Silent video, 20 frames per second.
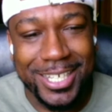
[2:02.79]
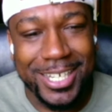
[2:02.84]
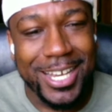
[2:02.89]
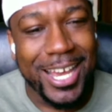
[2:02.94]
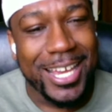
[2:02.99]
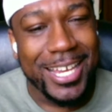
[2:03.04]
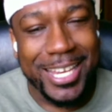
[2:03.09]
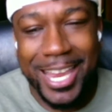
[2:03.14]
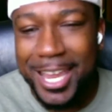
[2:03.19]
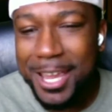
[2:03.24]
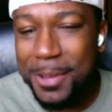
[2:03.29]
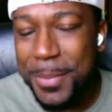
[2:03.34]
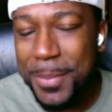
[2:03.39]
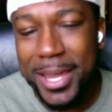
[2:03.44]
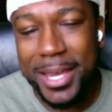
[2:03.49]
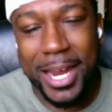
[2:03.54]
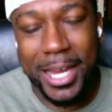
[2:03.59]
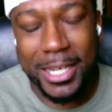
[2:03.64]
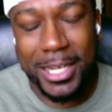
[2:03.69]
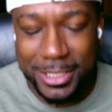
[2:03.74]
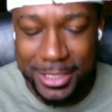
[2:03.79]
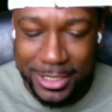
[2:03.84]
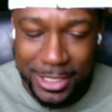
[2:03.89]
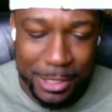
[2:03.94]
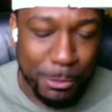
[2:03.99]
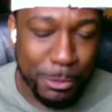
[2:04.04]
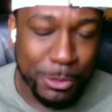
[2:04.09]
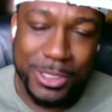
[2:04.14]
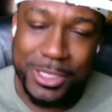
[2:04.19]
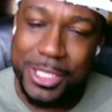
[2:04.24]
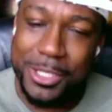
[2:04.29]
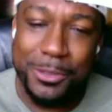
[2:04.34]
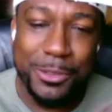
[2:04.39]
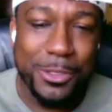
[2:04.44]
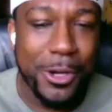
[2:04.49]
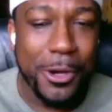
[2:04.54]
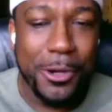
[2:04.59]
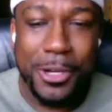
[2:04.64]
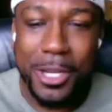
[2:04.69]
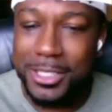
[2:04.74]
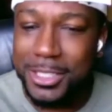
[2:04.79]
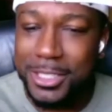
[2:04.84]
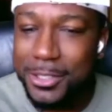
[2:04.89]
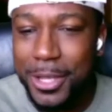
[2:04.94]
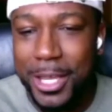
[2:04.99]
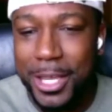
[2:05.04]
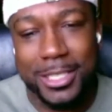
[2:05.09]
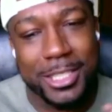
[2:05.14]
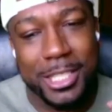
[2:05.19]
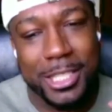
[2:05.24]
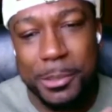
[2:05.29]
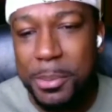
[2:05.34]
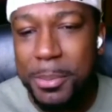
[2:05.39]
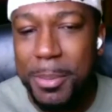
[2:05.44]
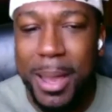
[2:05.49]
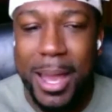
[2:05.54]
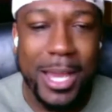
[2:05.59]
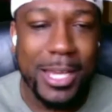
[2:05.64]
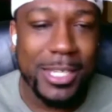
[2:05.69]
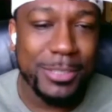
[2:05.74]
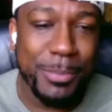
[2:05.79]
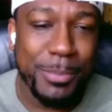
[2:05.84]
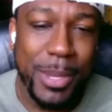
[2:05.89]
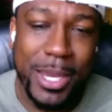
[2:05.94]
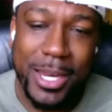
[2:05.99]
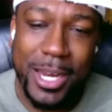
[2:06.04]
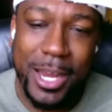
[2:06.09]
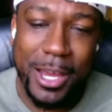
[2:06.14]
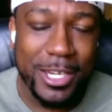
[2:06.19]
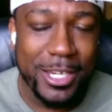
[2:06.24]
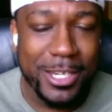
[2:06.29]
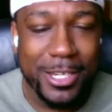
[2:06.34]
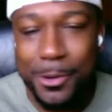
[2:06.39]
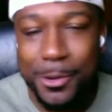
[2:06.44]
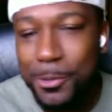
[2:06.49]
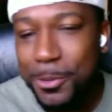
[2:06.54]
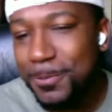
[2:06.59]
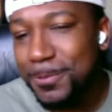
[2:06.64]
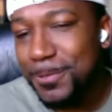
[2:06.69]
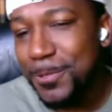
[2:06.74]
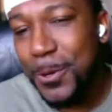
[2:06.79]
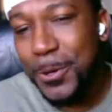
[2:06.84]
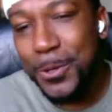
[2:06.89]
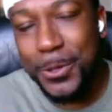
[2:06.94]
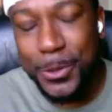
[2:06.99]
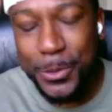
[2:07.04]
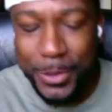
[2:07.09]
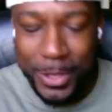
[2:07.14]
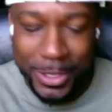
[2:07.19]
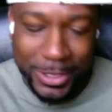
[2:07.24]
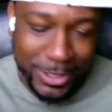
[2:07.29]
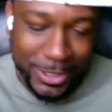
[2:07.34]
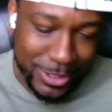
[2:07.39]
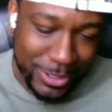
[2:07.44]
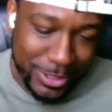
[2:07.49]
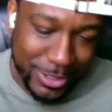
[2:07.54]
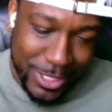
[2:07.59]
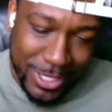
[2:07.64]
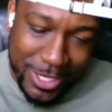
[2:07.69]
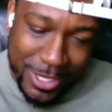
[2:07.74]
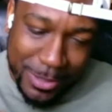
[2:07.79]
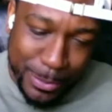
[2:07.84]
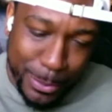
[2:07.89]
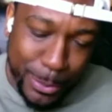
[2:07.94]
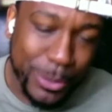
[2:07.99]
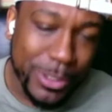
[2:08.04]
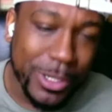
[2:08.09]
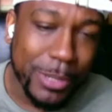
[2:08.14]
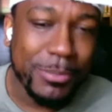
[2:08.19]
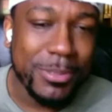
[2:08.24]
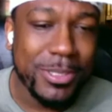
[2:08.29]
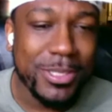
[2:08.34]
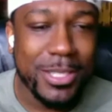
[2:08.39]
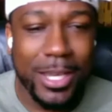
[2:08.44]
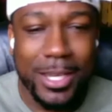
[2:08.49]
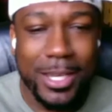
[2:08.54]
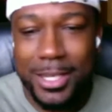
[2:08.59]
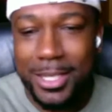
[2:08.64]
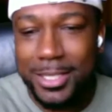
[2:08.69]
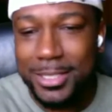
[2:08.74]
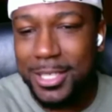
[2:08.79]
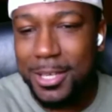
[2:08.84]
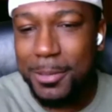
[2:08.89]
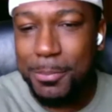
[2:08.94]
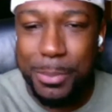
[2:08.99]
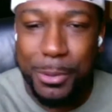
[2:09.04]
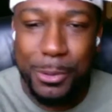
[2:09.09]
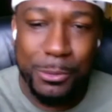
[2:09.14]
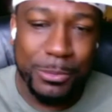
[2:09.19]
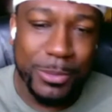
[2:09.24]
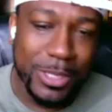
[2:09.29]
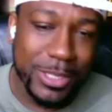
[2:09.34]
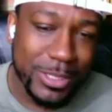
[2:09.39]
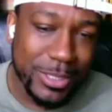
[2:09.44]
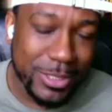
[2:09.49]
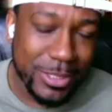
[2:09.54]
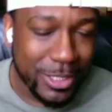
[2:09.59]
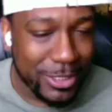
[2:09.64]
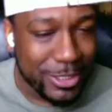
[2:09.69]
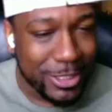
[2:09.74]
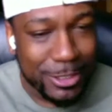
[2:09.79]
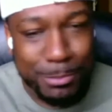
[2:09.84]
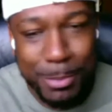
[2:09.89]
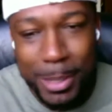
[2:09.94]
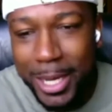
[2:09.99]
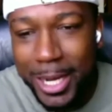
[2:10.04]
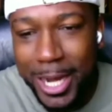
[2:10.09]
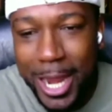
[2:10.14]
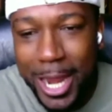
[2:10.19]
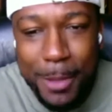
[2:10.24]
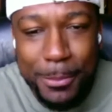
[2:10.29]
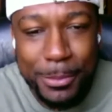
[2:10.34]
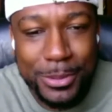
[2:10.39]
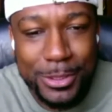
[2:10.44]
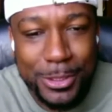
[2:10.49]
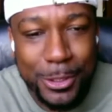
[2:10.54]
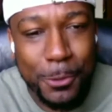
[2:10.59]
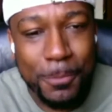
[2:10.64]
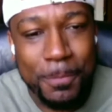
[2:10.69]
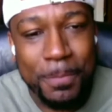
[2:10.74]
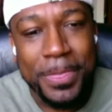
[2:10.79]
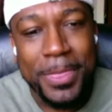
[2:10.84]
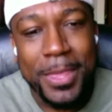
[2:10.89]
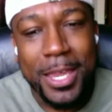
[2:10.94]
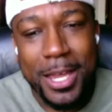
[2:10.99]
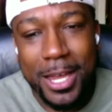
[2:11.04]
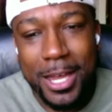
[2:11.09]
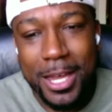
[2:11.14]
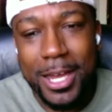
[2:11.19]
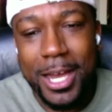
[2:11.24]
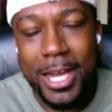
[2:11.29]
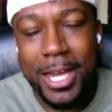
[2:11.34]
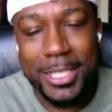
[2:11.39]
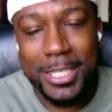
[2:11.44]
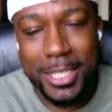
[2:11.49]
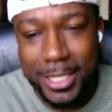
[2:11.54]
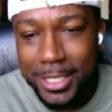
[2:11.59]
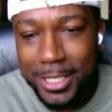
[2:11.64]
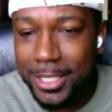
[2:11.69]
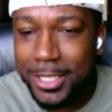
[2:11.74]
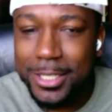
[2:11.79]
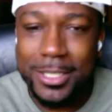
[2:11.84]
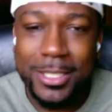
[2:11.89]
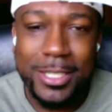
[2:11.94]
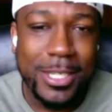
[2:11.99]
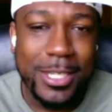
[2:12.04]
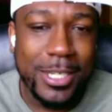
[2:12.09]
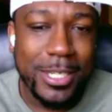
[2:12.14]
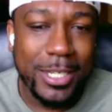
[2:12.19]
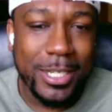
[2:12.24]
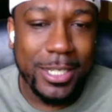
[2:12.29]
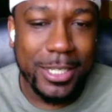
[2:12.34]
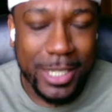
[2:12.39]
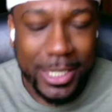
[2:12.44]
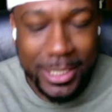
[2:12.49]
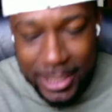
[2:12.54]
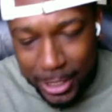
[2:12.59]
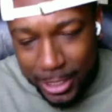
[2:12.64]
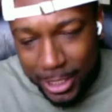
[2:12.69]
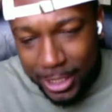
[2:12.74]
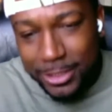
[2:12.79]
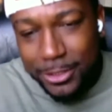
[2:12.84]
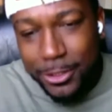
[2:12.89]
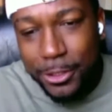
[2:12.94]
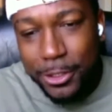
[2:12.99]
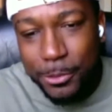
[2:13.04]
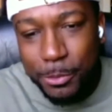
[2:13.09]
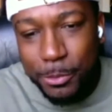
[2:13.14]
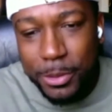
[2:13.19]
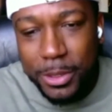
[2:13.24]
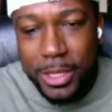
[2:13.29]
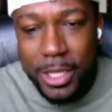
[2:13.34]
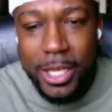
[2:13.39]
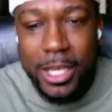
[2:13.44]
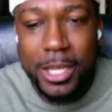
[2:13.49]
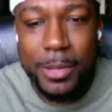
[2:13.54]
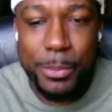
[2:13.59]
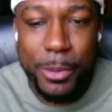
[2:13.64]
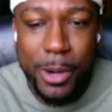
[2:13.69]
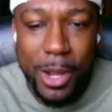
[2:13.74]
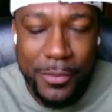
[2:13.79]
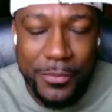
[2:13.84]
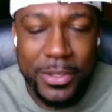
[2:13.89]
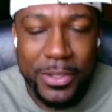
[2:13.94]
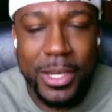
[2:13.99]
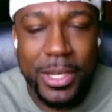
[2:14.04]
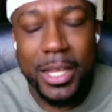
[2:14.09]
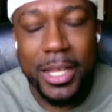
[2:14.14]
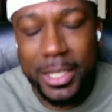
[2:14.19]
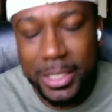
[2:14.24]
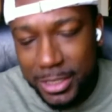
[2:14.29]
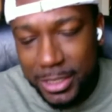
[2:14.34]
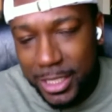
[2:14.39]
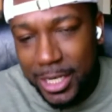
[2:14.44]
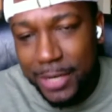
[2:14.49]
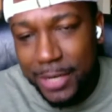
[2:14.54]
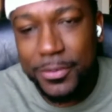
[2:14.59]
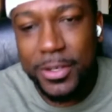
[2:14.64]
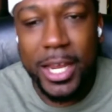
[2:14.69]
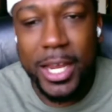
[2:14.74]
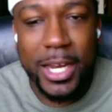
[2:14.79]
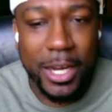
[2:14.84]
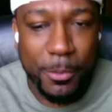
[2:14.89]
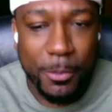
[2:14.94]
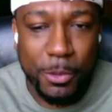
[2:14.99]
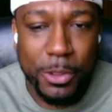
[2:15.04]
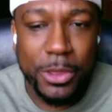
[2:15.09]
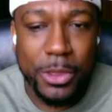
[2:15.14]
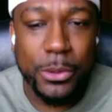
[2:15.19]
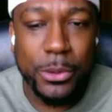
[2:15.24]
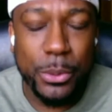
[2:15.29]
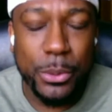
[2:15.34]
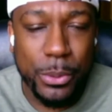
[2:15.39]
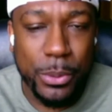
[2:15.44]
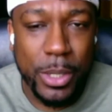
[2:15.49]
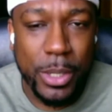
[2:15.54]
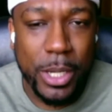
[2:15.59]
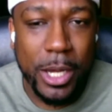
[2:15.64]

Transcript: "Yeah, man." It was still dark. I still had sleep in my eyes, man. I didn't know what was going on. I just pulled up the site and I said, "Boom, let's just make it happen." So I did it, and that's how I got started with improv. And like I said, after that, I went through.